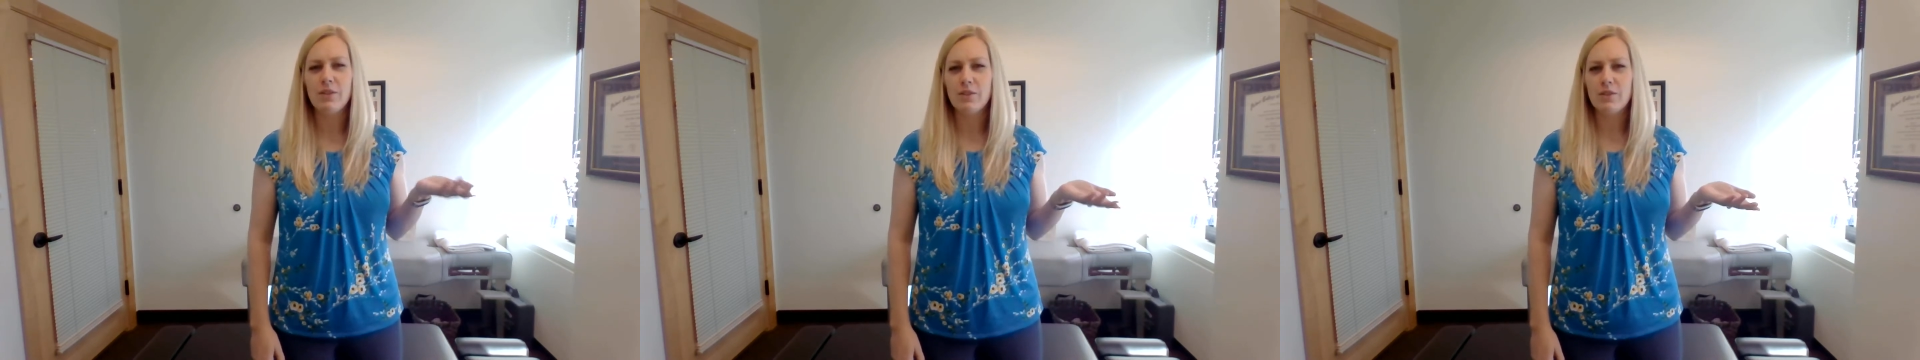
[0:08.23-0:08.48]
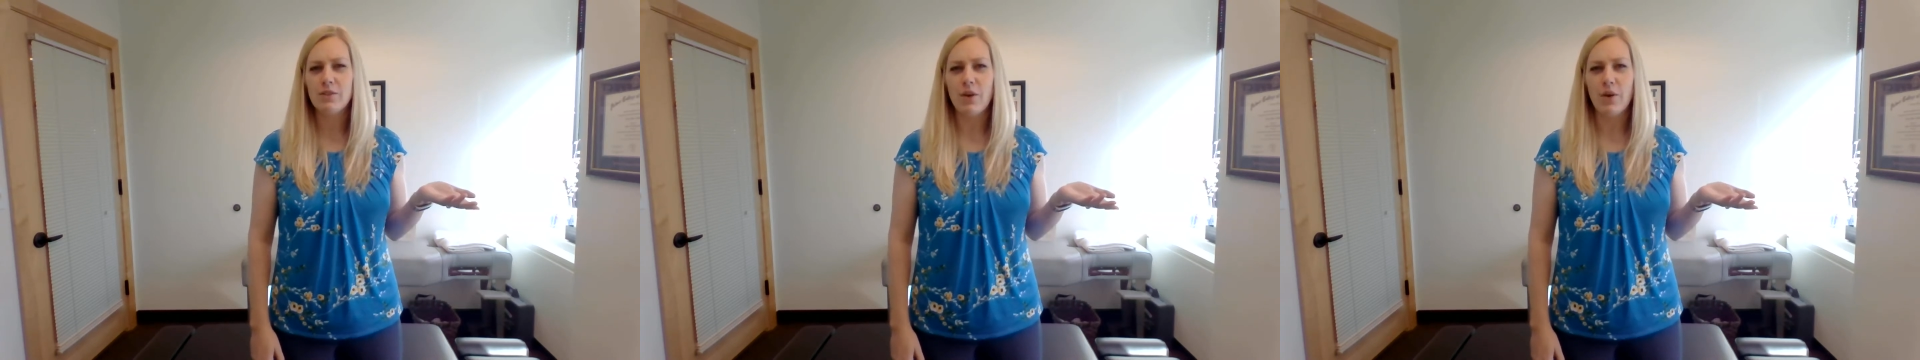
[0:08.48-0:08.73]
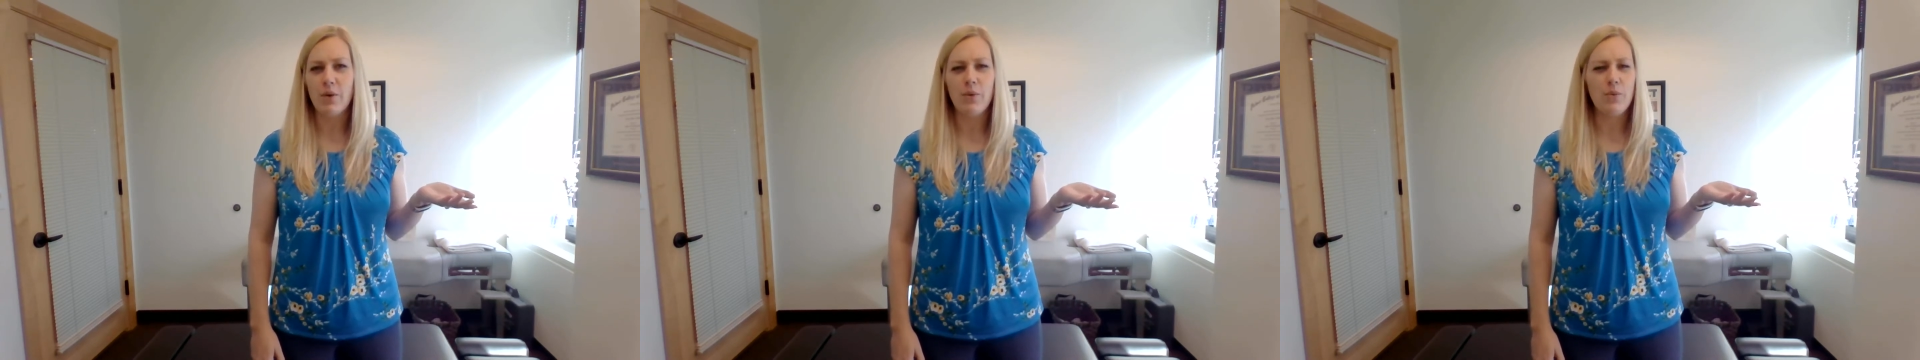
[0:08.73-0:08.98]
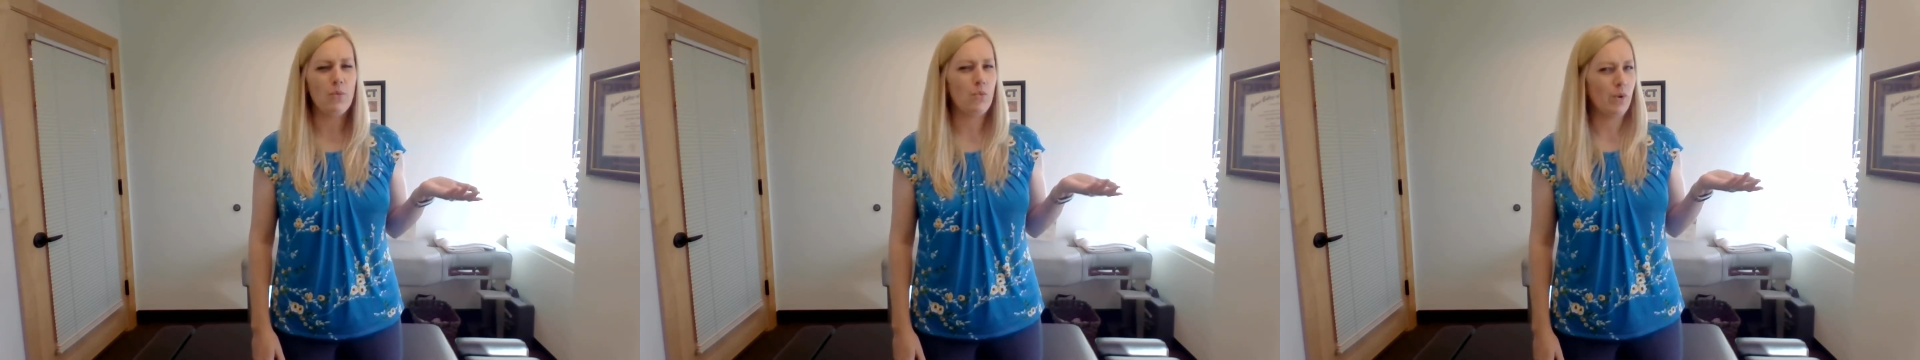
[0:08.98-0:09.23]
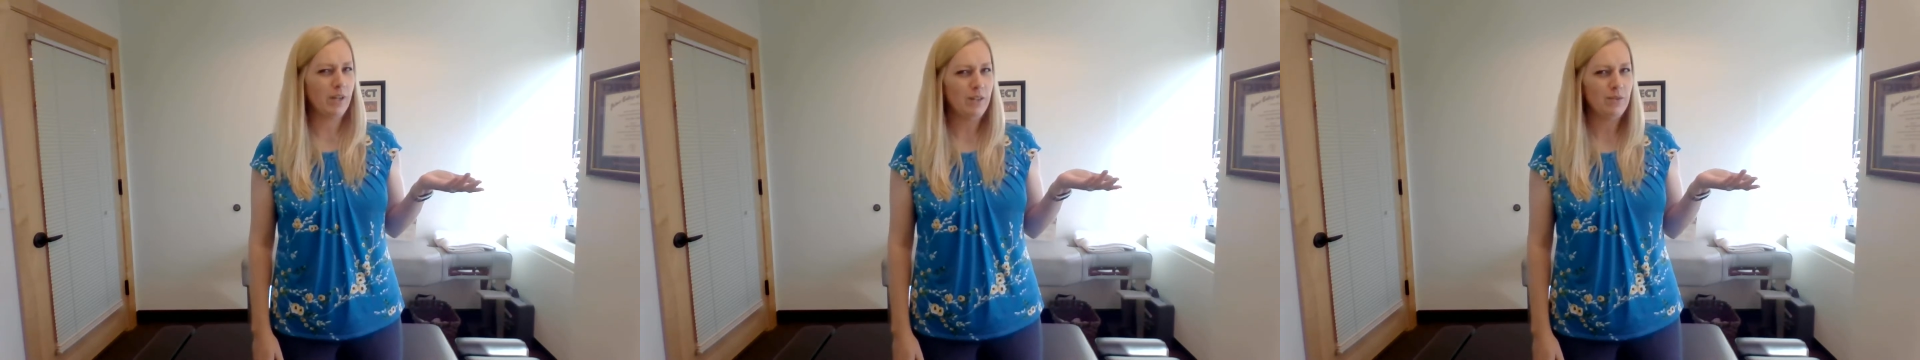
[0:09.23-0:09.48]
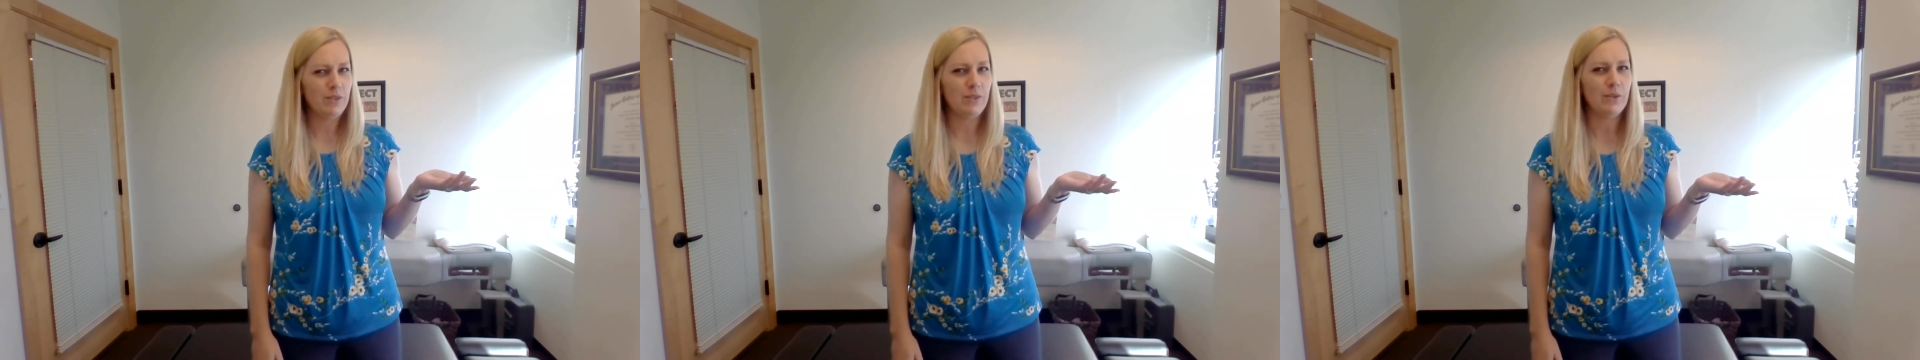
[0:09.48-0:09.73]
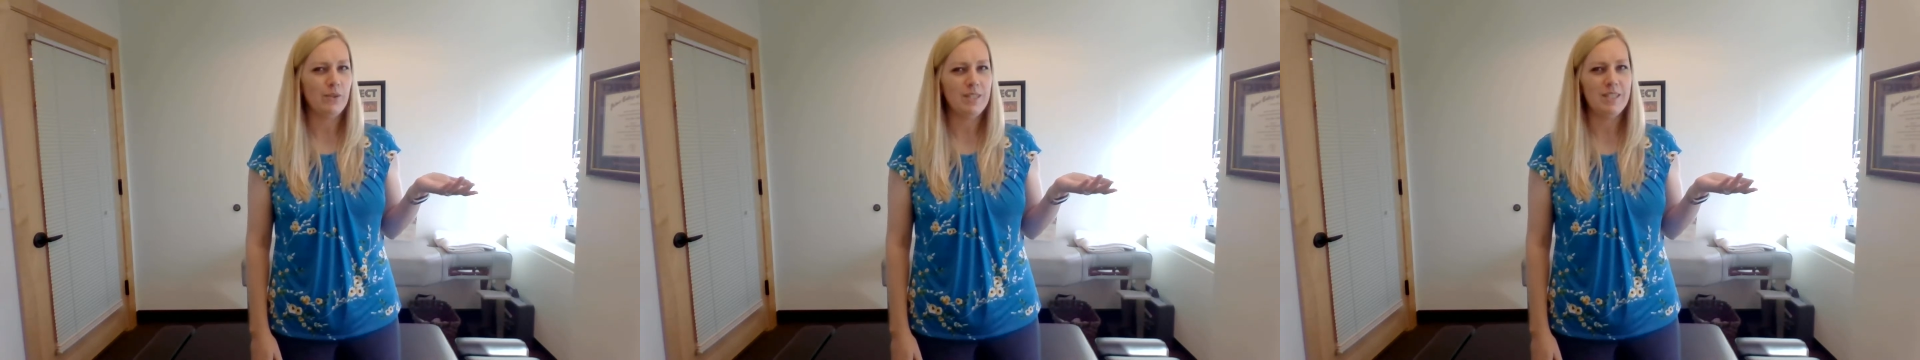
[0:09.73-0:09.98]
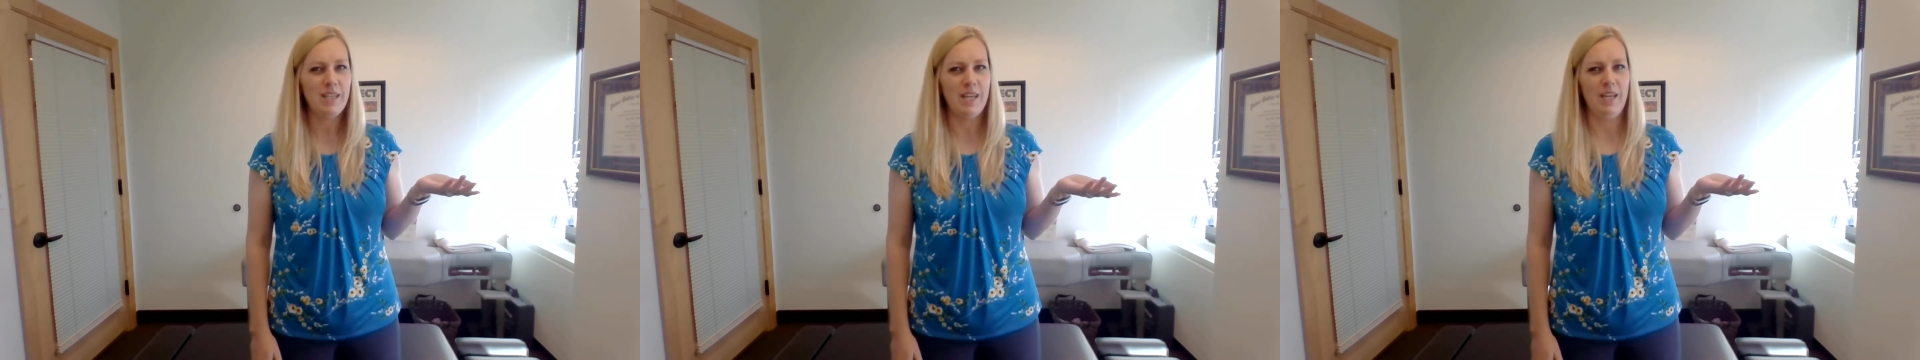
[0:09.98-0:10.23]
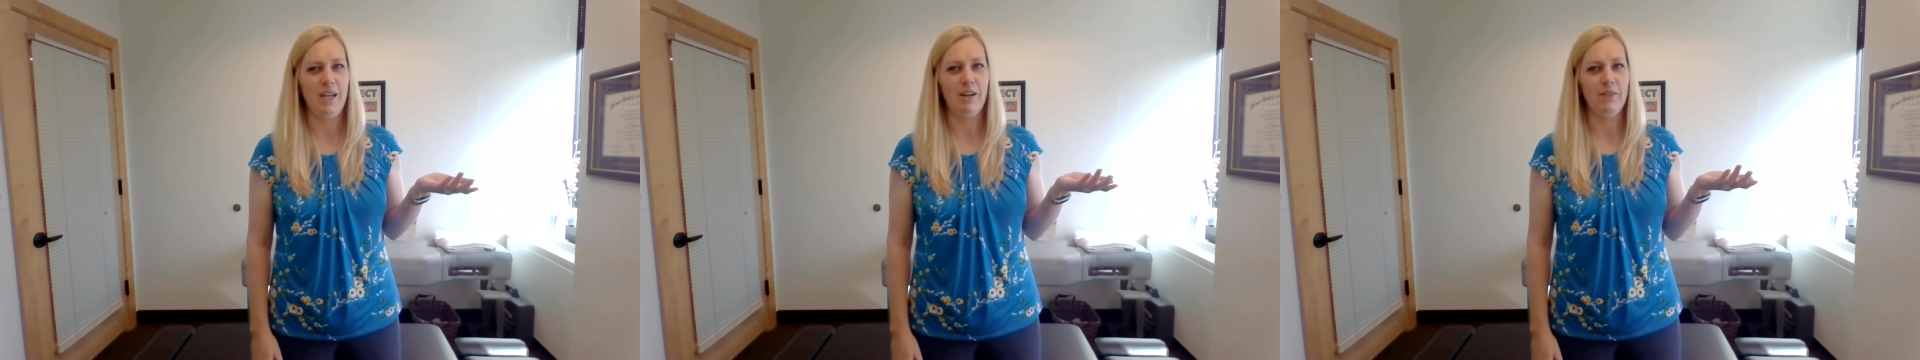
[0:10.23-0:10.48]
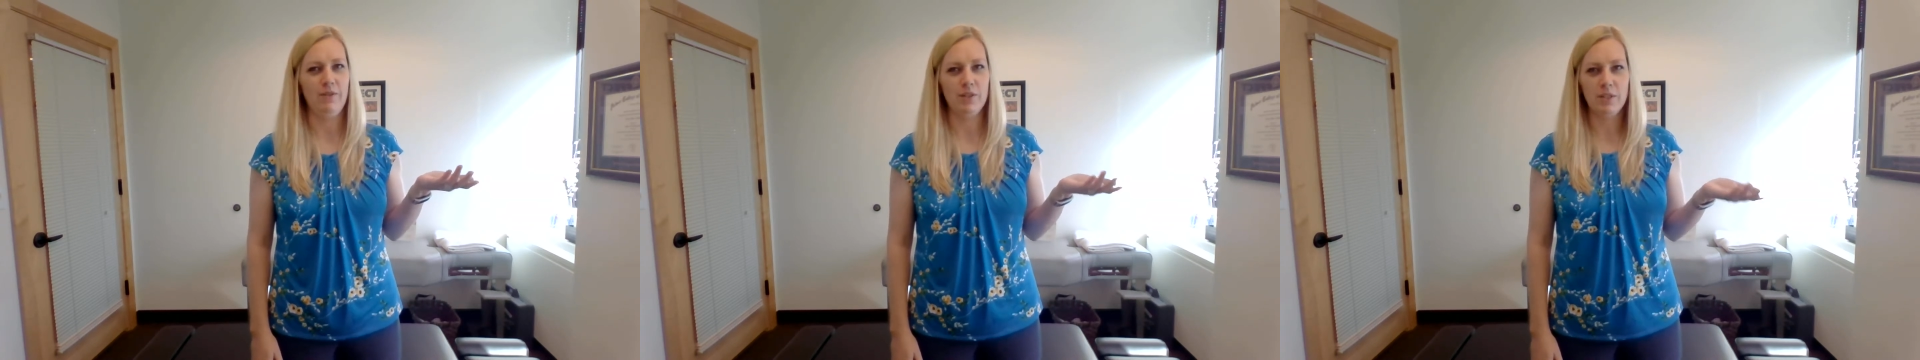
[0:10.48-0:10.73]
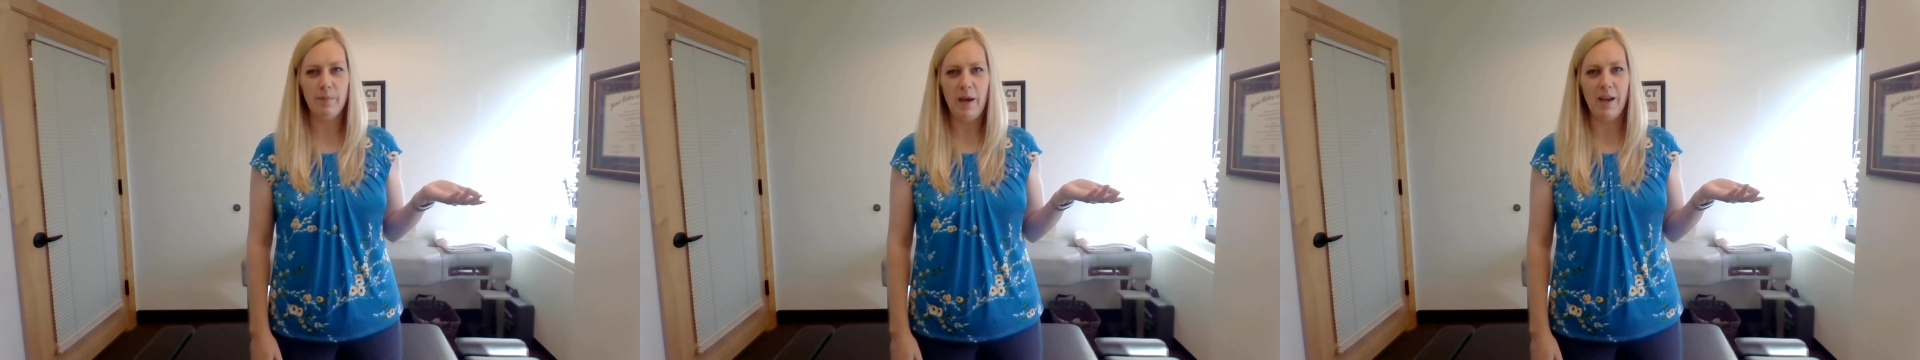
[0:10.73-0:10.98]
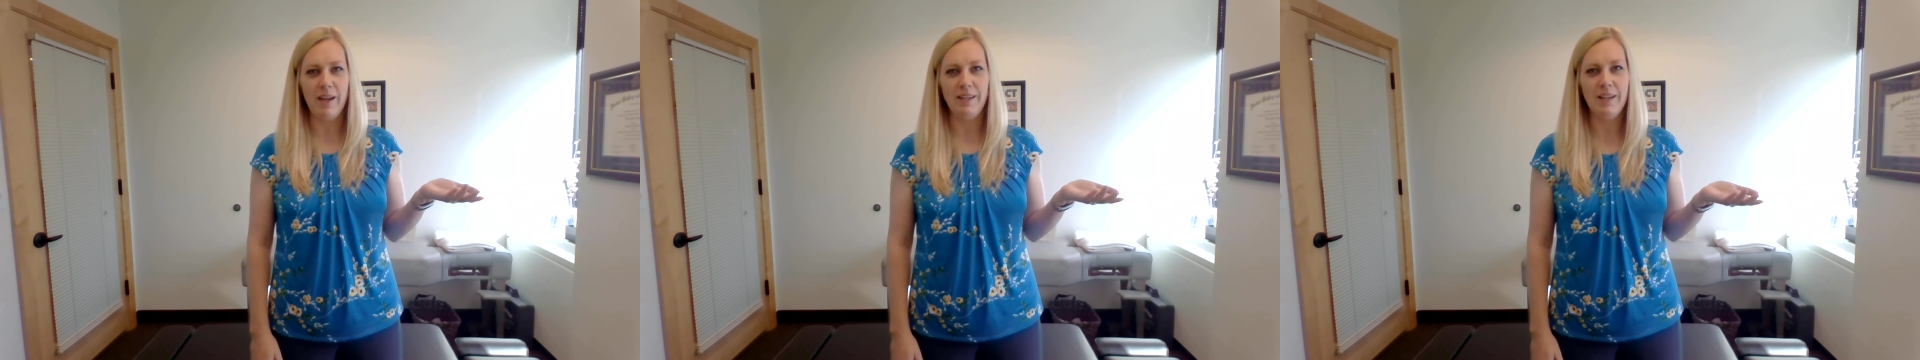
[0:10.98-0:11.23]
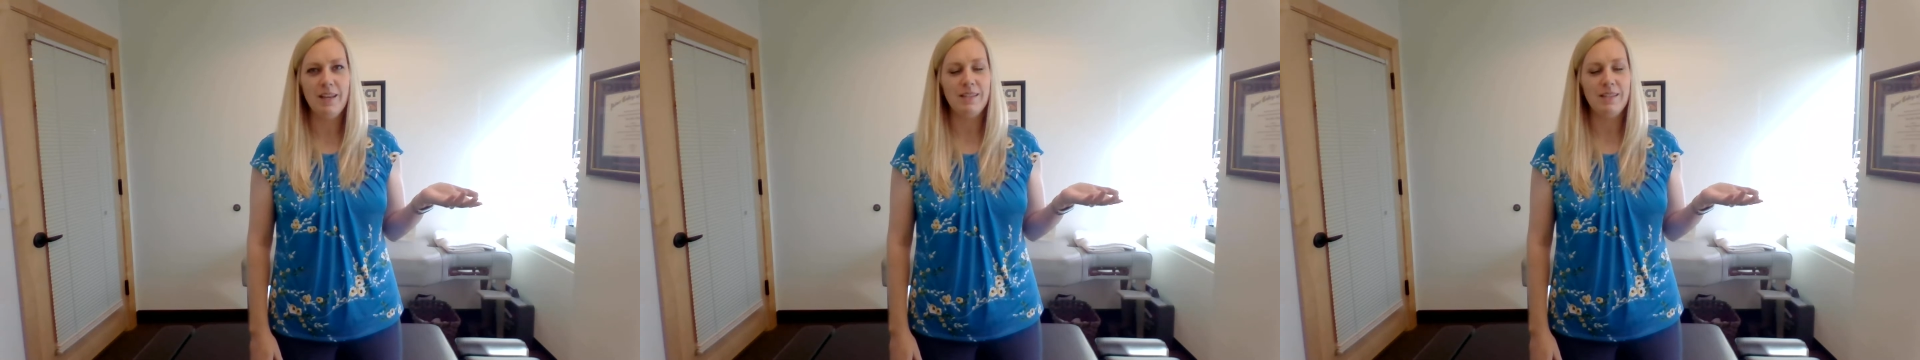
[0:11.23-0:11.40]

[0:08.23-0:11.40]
So, what do you do to take care of your spine